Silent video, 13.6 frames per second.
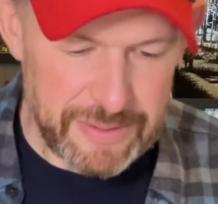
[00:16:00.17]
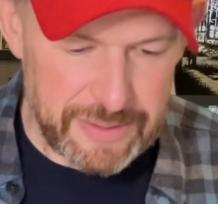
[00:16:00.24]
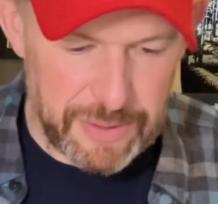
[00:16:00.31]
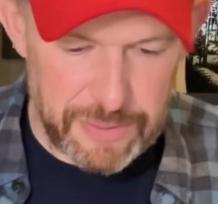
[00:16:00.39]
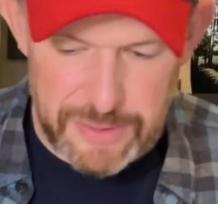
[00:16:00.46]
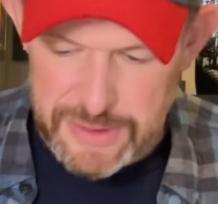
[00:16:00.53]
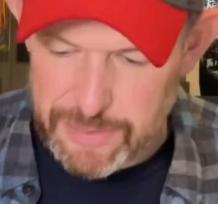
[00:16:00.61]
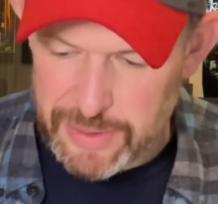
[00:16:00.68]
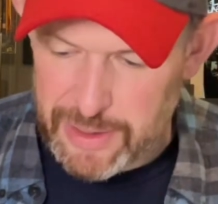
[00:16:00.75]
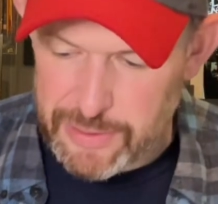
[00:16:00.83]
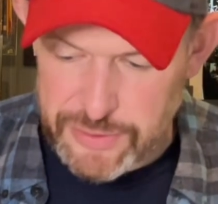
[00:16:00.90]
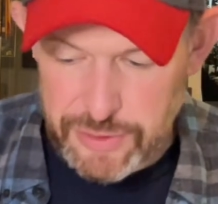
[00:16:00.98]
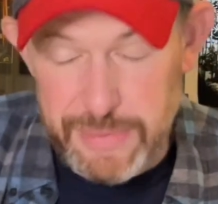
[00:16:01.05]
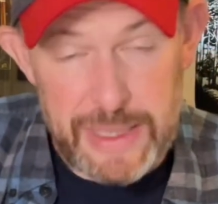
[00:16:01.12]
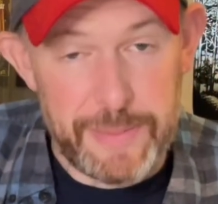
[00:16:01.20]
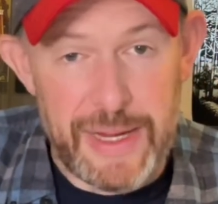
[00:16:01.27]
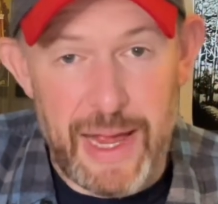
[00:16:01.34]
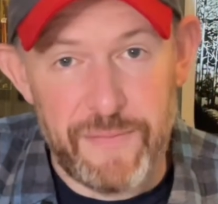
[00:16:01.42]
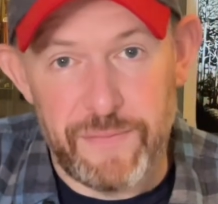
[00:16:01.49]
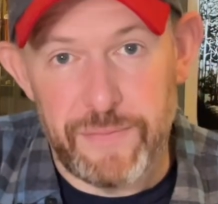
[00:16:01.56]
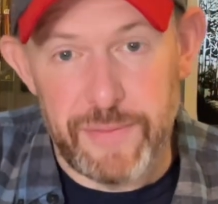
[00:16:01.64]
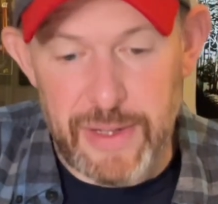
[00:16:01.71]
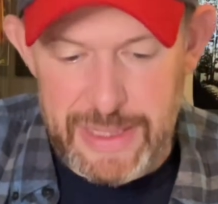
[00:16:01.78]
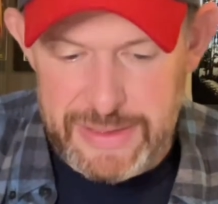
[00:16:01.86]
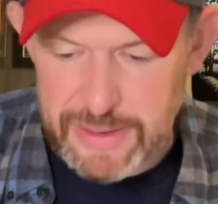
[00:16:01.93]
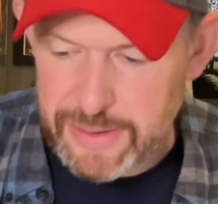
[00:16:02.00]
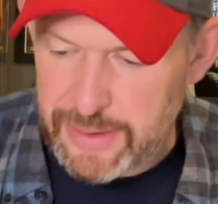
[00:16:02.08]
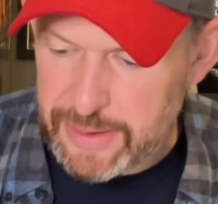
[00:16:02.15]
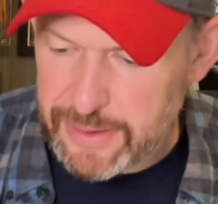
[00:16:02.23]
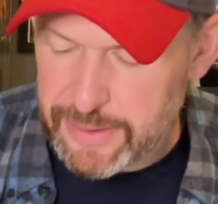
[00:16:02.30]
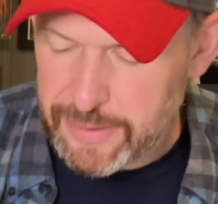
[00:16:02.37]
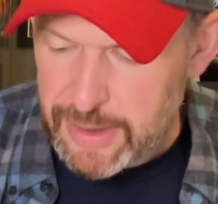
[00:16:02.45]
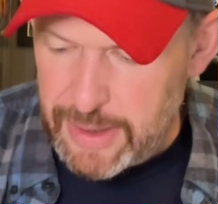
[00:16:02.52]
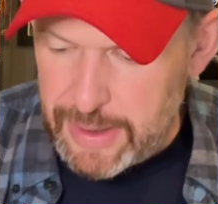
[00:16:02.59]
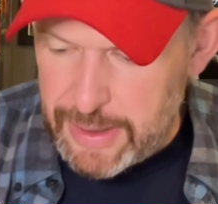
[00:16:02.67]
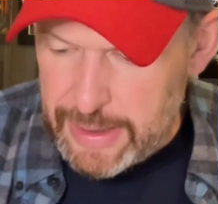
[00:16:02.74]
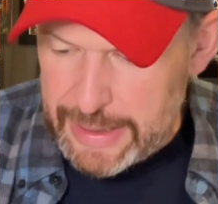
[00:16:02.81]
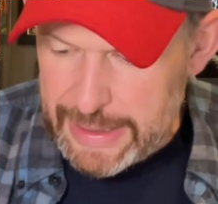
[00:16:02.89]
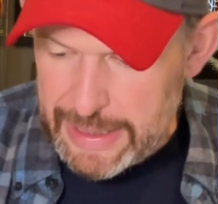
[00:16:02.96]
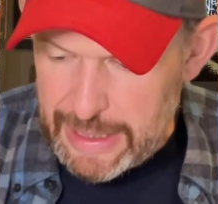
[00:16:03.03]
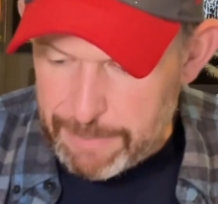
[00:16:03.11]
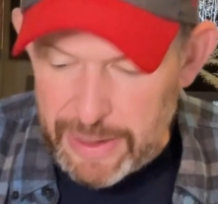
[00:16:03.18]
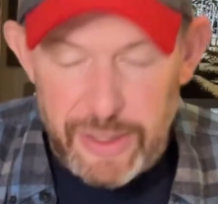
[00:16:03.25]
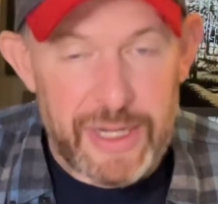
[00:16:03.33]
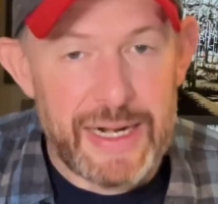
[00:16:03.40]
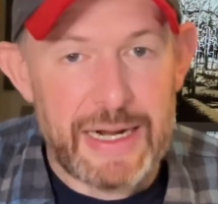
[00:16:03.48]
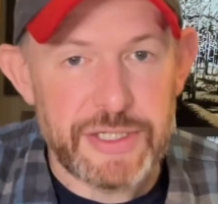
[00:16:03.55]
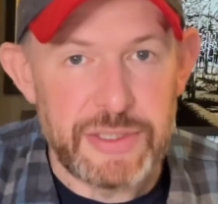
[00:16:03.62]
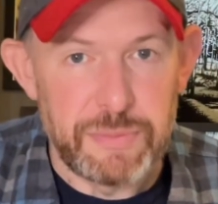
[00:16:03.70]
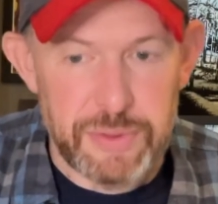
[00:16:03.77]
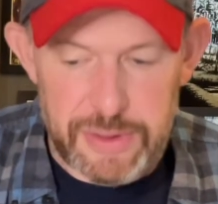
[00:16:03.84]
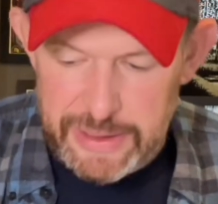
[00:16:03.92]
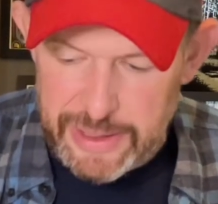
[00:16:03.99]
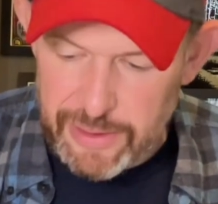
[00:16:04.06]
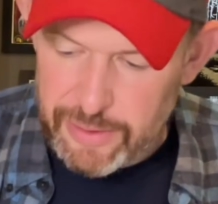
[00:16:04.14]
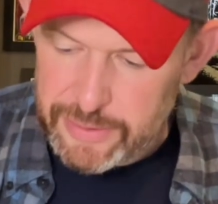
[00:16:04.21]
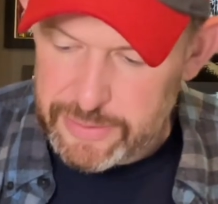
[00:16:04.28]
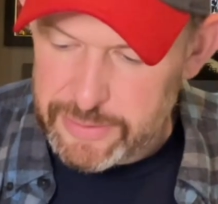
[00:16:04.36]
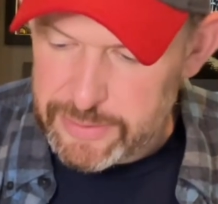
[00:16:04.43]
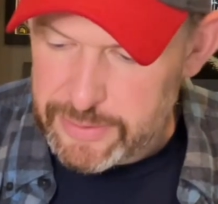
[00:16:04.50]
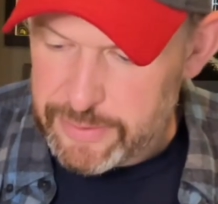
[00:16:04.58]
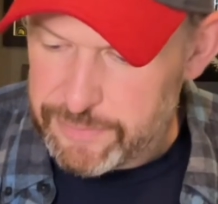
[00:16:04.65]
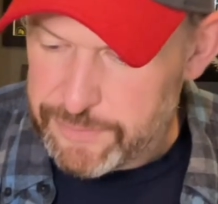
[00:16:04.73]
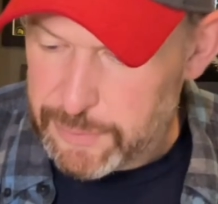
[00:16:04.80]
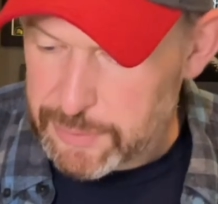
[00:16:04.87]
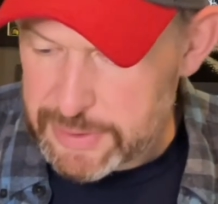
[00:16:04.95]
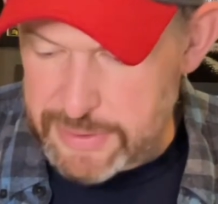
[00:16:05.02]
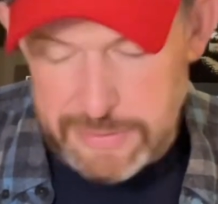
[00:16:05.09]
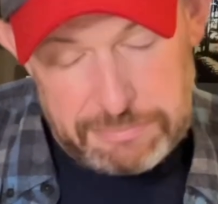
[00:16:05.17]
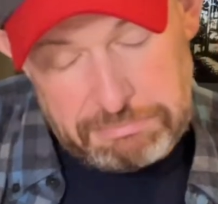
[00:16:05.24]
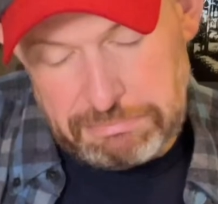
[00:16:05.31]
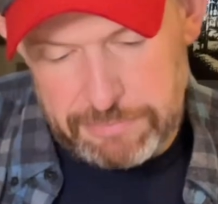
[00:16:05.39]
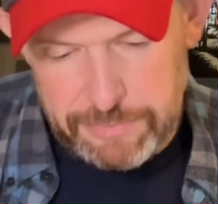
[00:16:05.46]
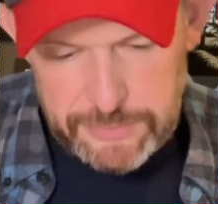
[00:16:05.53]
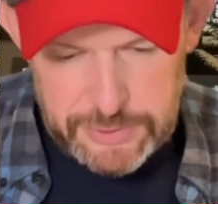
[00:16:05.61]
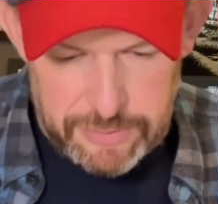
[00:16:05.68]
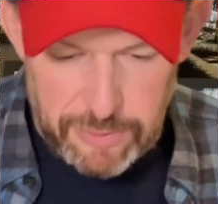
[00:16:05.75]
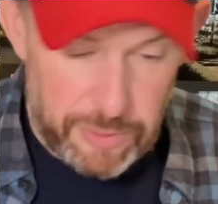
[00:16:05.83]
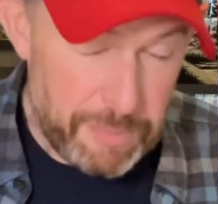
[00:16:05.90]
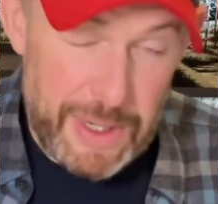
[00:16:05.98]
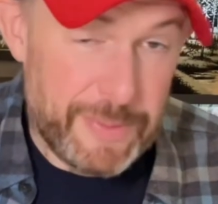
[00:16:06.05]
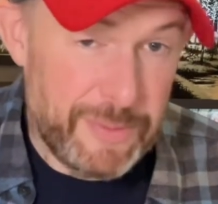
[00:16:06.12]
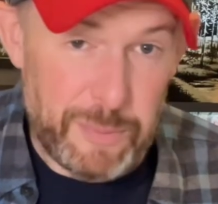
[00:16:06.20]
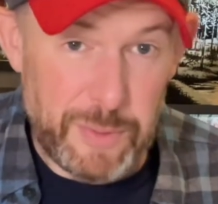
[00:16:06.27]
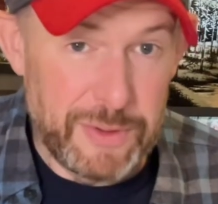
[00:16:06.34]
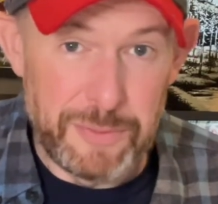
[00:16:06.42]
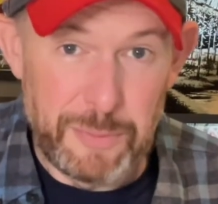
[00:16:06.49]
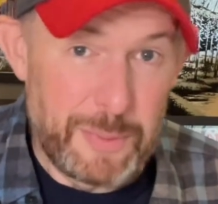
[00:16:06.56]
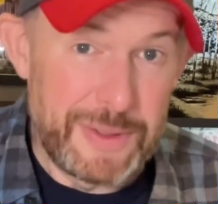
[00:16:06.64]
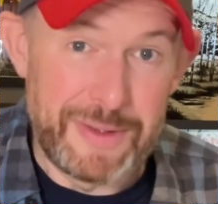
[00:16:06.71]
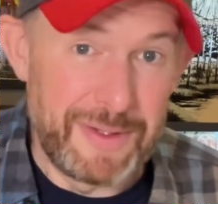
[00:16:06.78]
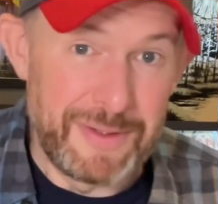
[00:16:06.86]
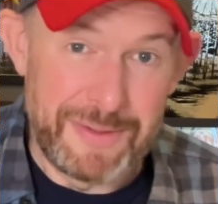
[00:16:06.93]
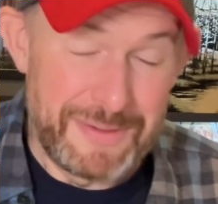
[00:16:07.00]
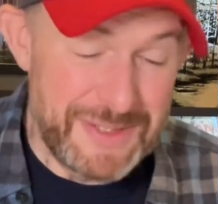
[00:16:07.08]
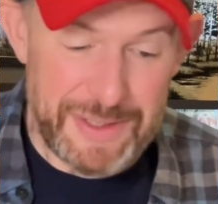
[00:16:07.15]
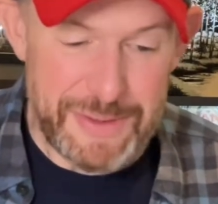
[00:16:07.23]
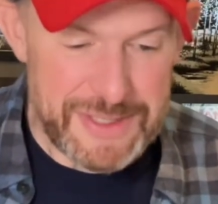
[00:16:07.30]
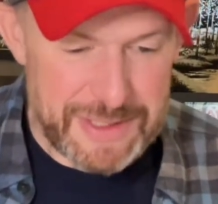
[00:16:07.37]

go to somebody else who maybe has a better connection with the character of Focus. So, or maybe will when the series